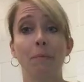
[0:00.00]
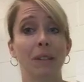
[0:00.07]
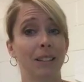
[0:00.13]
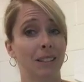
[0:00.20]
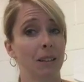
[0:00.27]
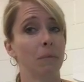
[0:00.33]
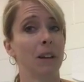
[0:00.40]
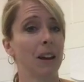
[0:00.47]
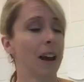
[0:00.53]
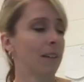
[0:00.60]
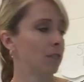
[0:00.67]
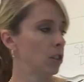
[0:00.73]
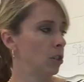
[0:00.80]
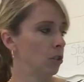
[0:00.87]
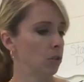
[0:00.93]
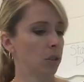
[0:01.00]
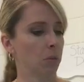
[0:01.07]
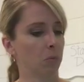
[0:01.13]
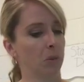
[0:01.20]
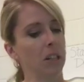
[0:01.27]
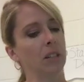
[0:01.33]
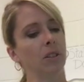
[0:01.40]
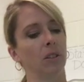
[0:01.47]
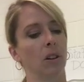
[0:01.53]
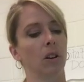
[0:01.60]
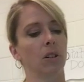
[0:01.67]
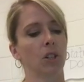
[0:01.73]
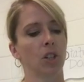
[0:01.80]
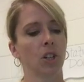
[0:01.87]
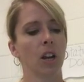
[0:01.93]
That means they may have to do some
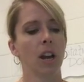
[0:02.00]
research.